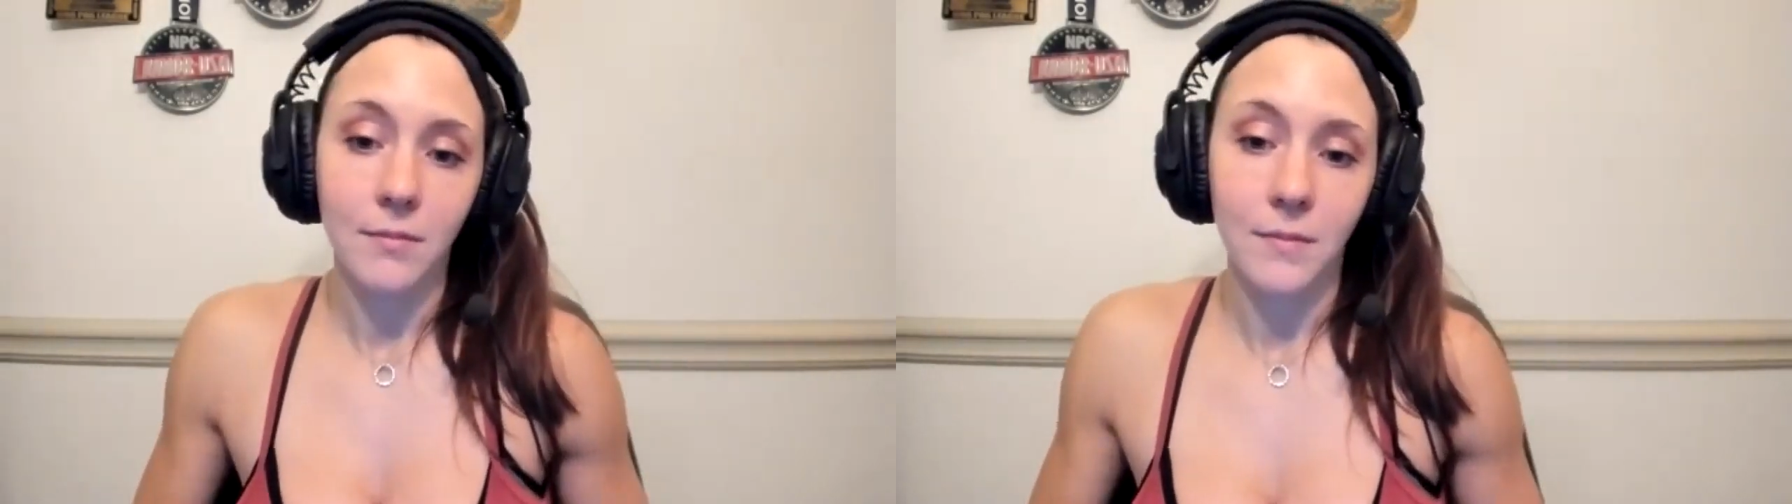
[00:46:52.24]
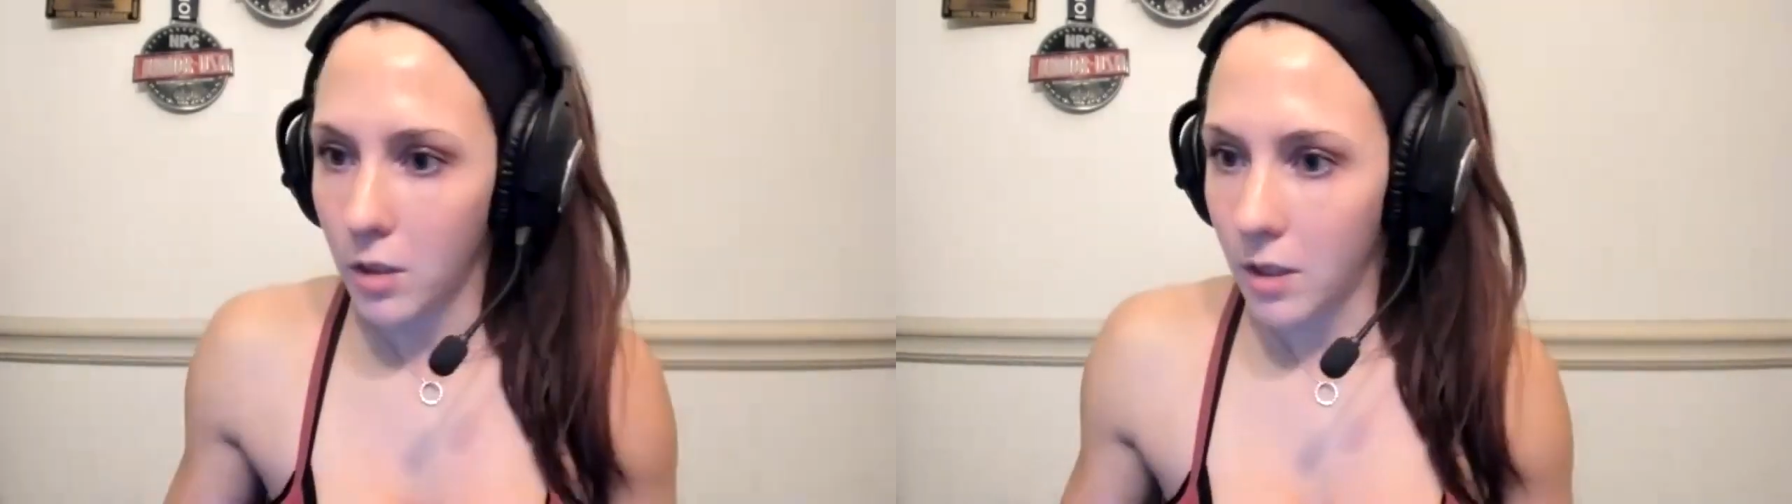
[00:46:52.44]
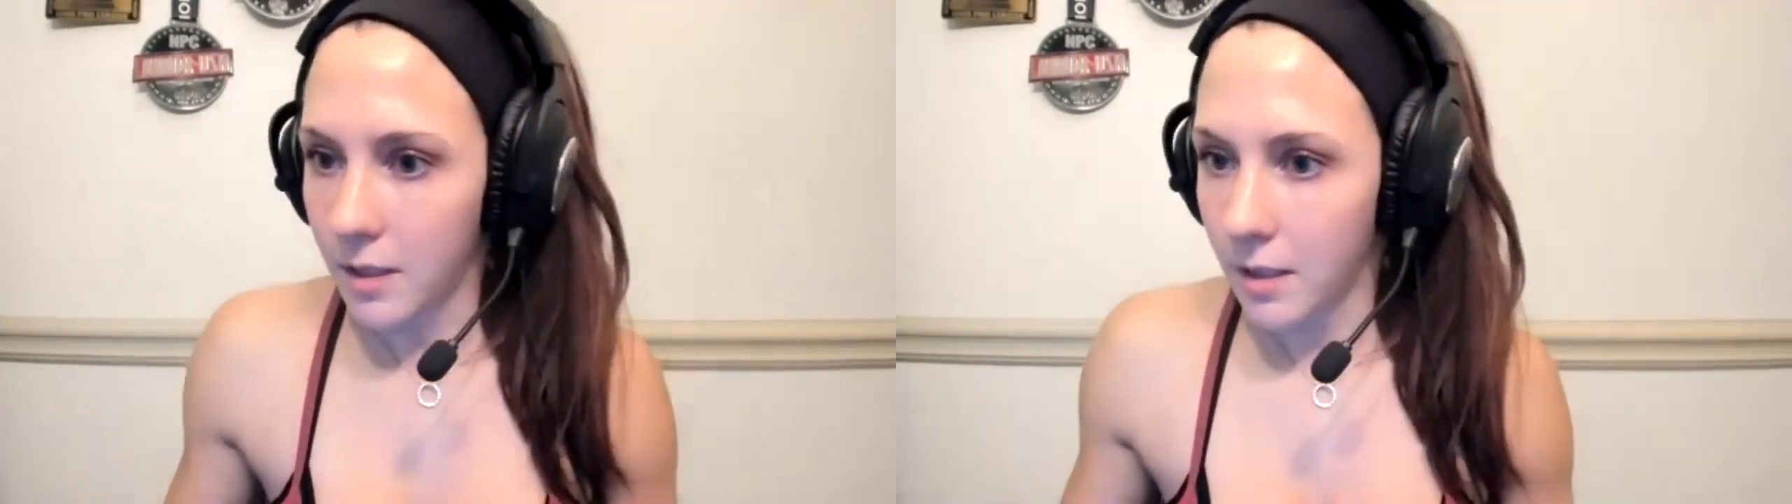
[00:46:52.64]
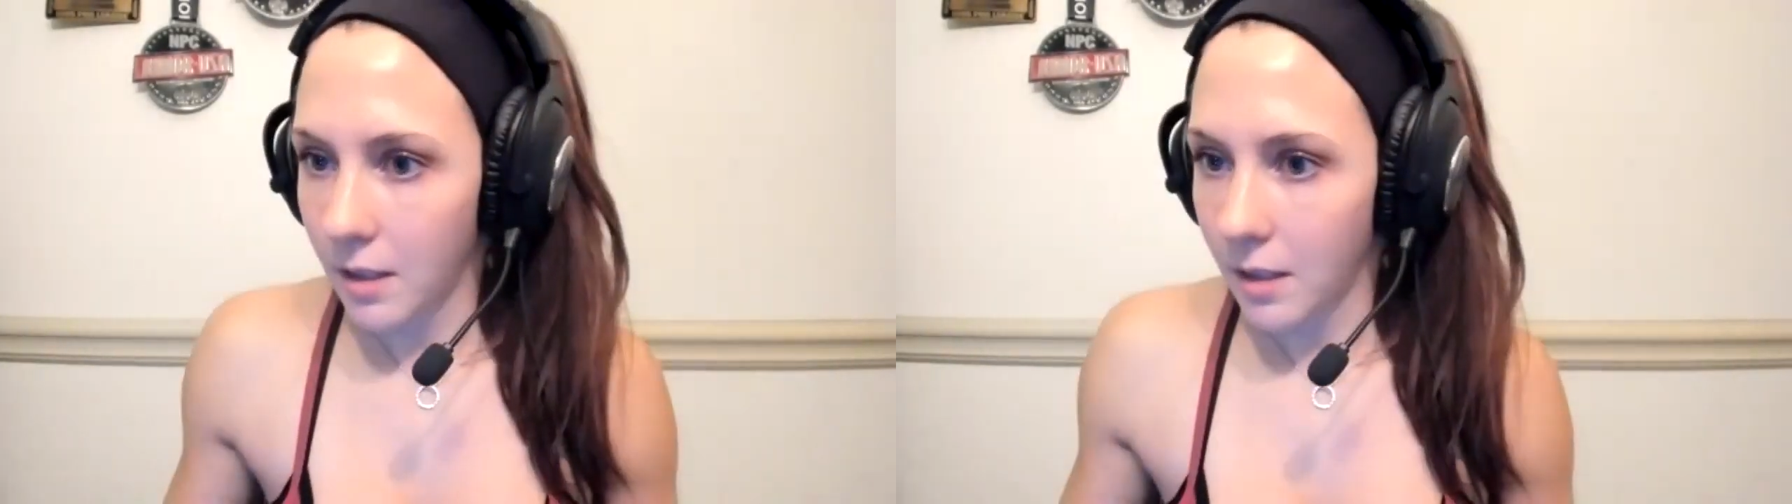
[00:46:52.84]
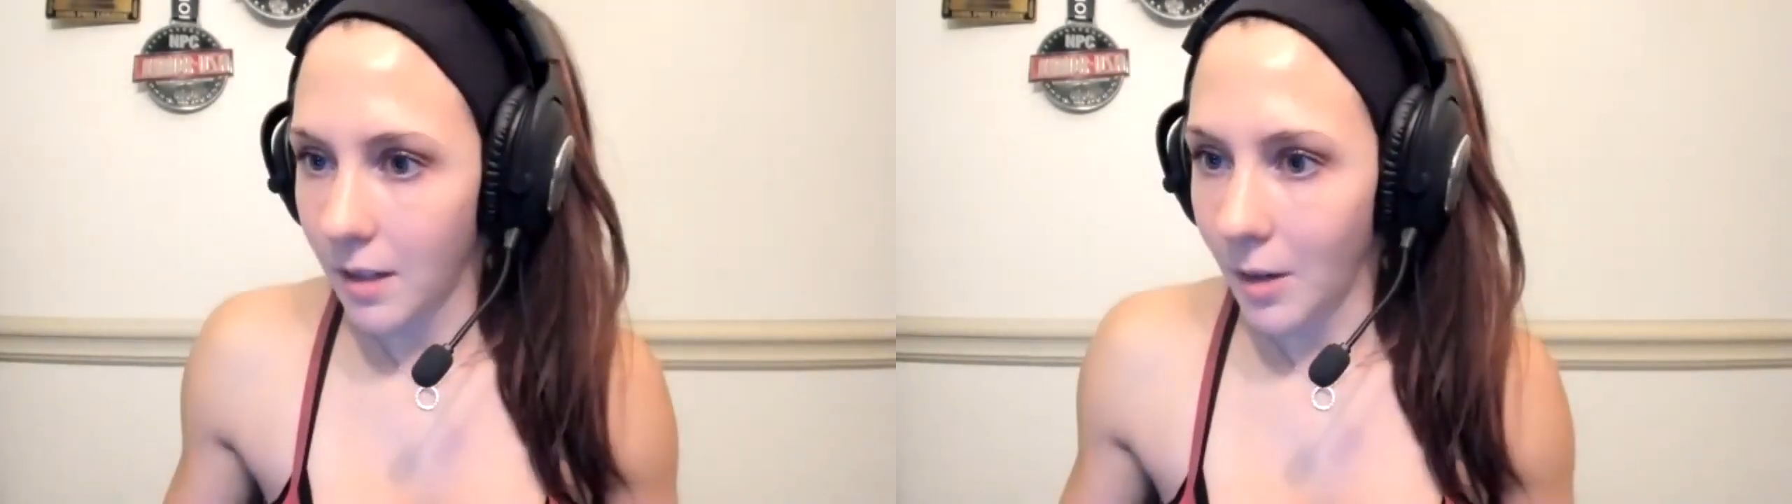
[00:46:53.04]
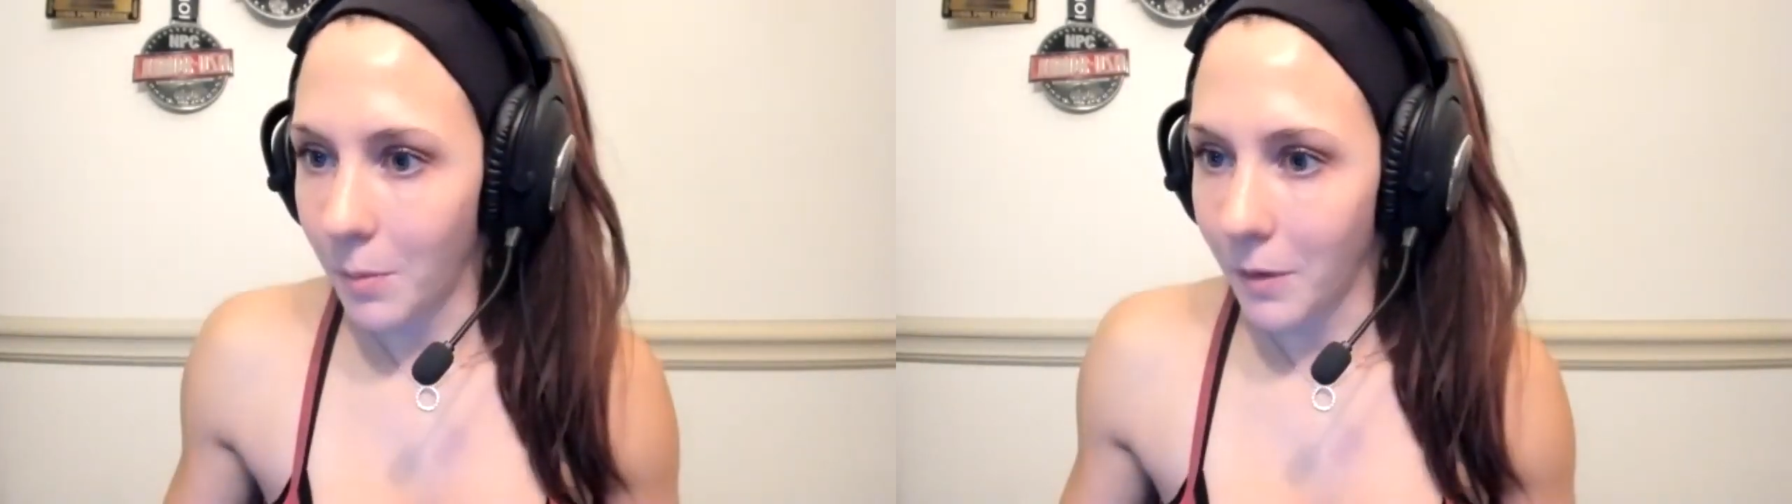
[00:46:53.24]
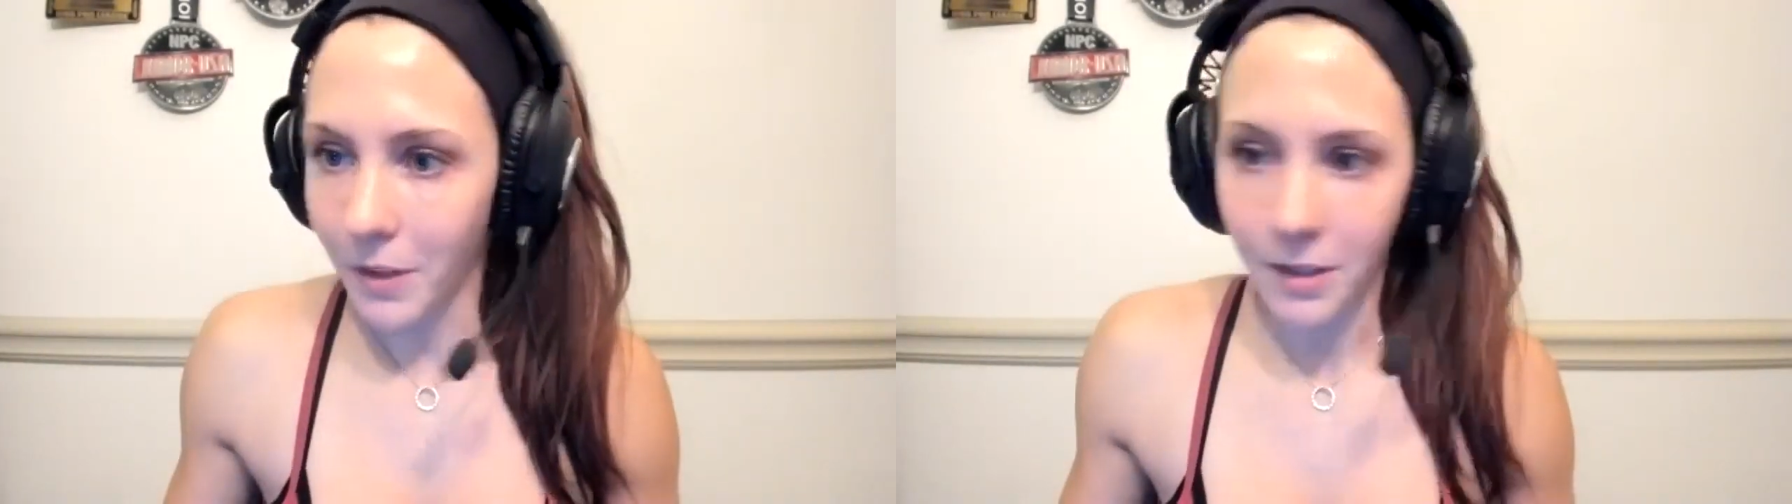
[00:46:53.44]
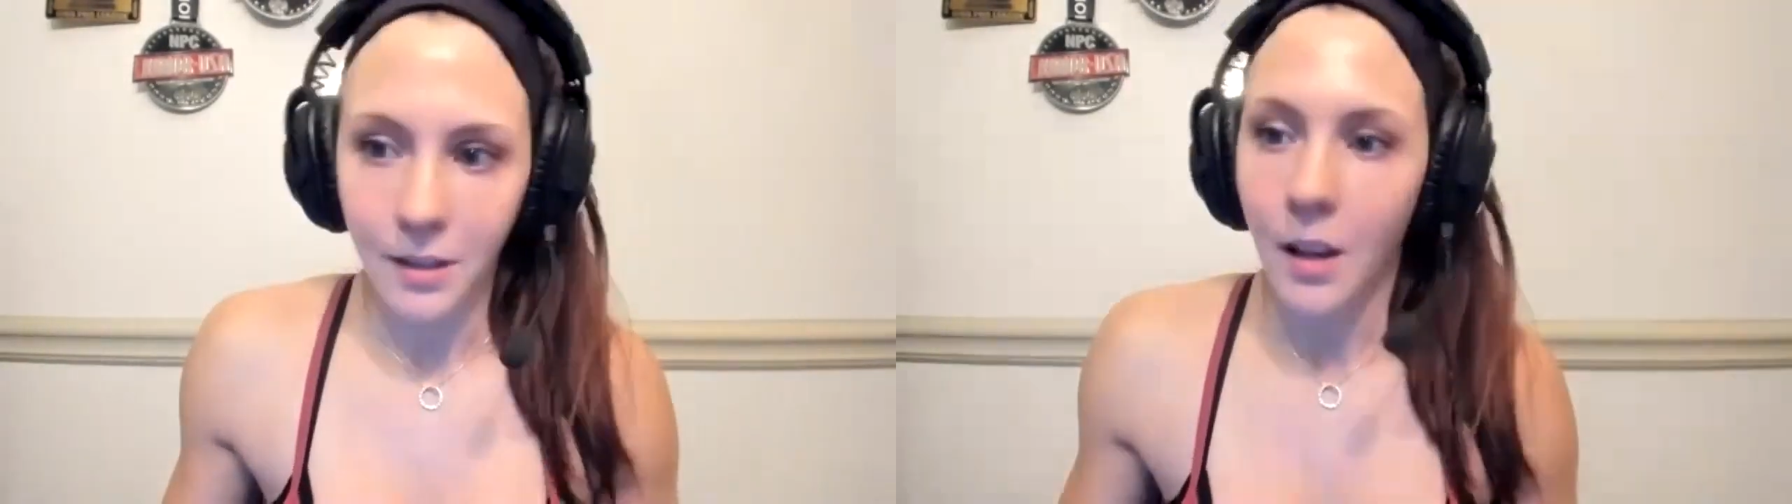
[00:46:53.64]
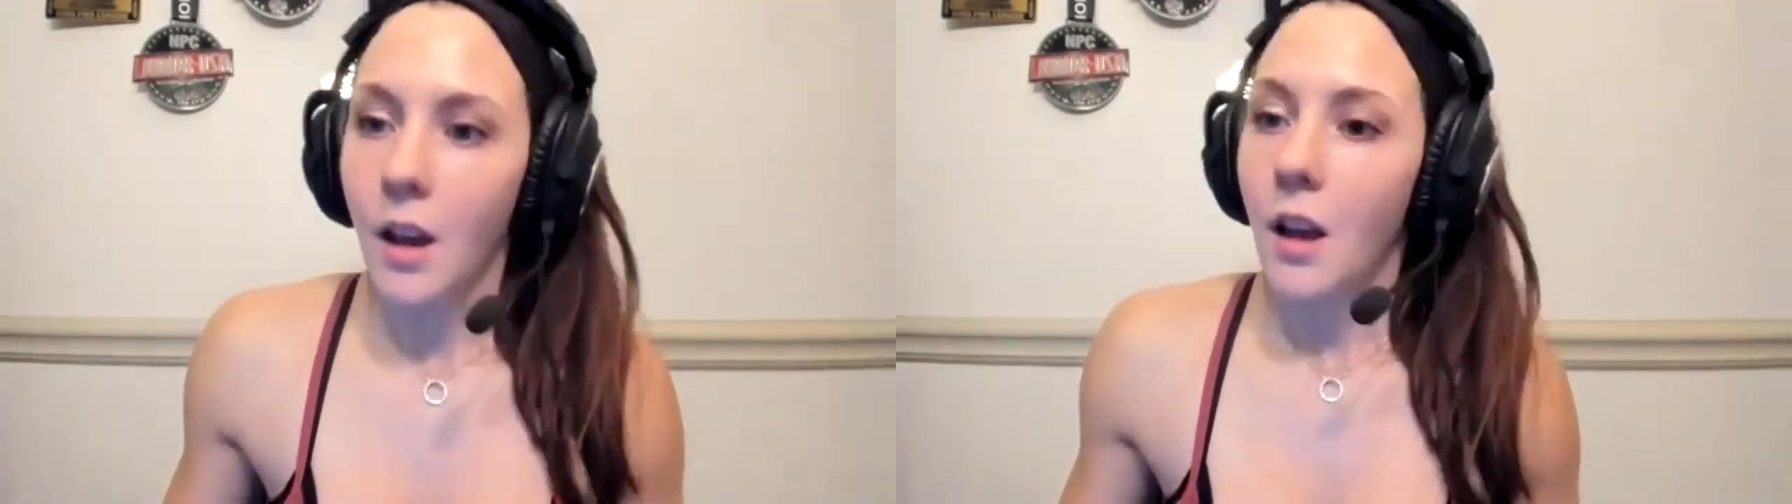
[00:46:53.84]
What did you just? Oh, perfect.